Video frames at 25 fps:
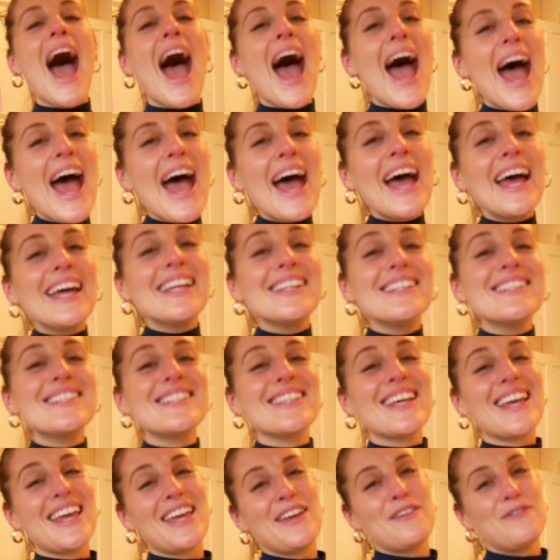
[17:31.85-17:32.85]
And
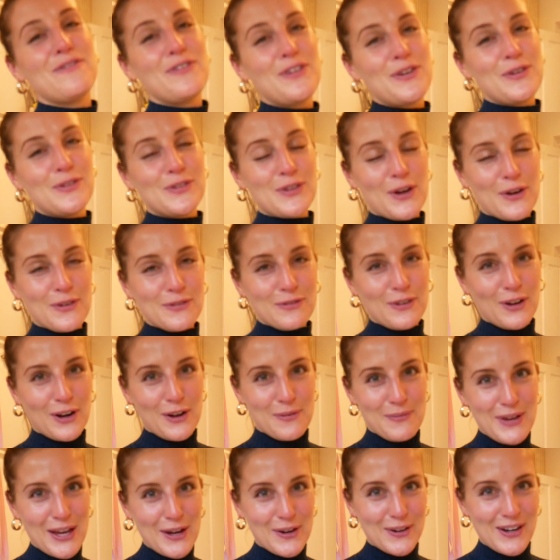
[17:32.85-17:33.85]
if you don't
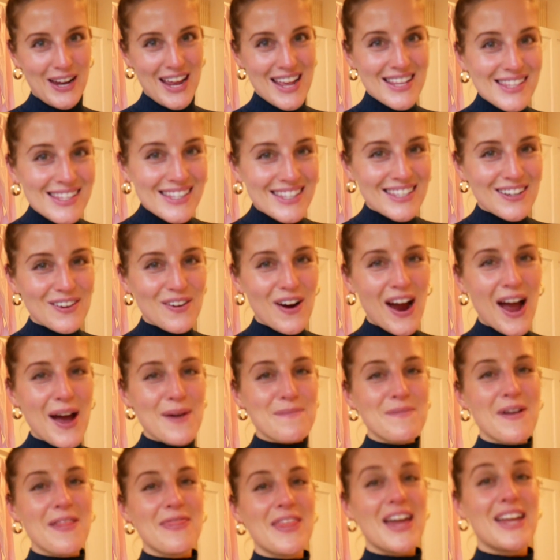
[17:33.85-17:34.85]
follow me on
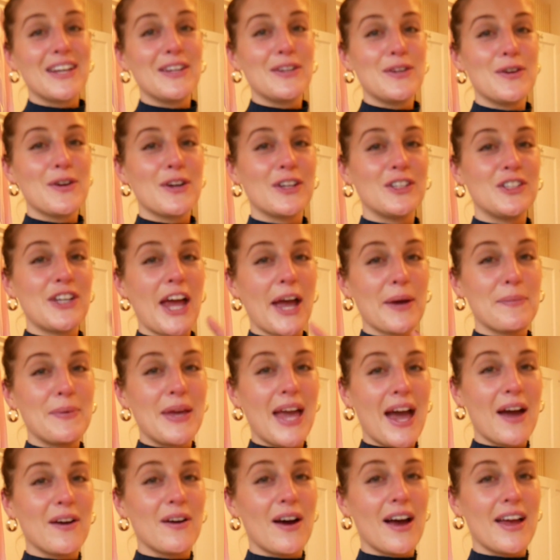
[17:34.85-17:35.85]
Instagram, then you can check
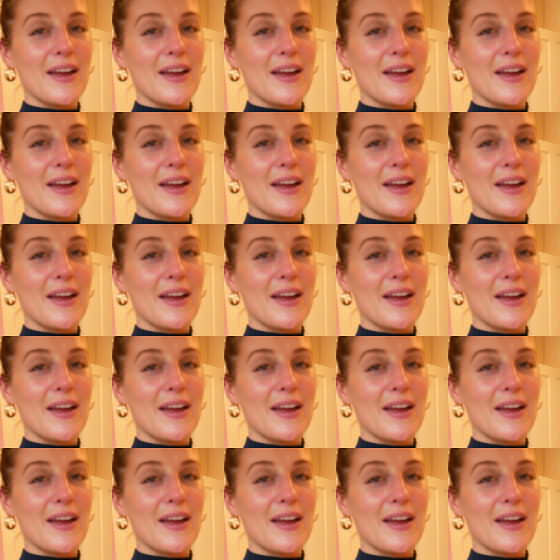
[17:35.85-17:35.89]
me out.